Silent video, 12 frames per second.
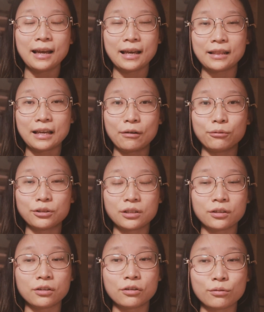and I would
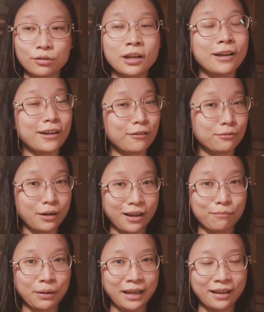use a
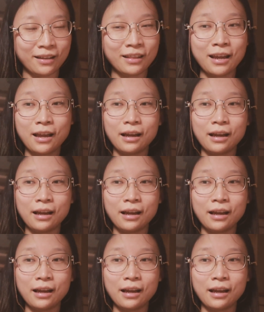red pen